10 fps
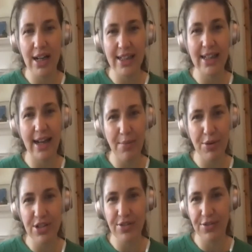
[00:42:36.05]

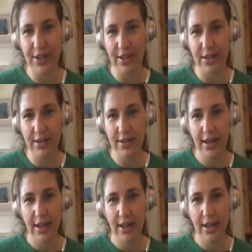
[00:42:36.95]
collaborative field.
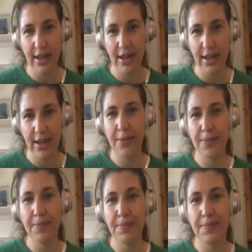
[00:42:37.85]

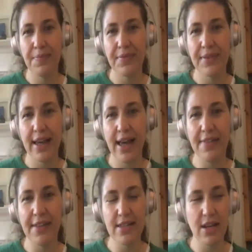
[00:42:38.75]
And
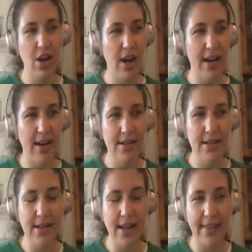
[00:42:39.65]
there's no, and
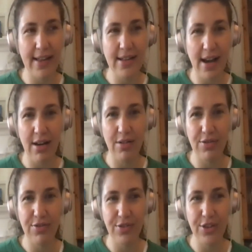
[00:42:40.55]
that's kind of,
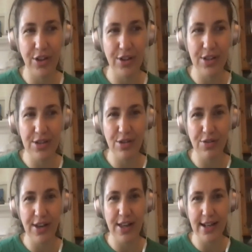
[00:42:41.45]
you know, it's sort of
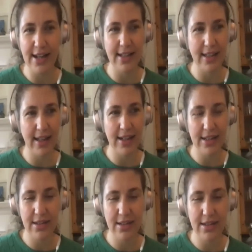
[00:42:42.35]
fascinating that
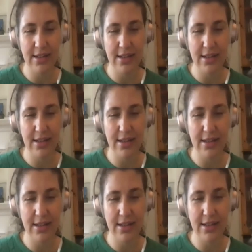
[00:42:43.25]
there's been
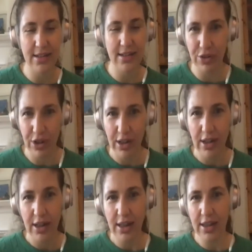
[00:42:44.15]
that move.
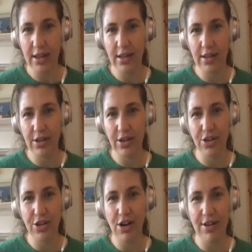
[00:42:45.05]
You know, you
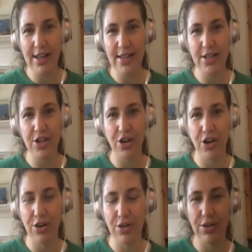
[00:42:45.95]
can't really sit on your
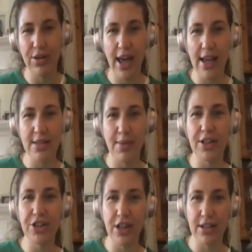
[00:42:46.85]
own as
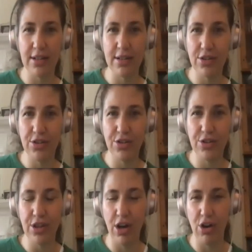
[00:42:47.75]
much. And
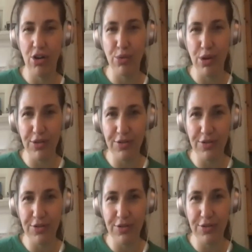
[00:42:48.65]
the lone wolf
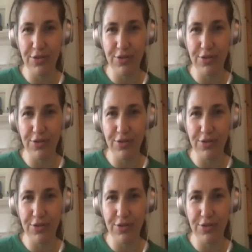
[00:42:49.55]
model.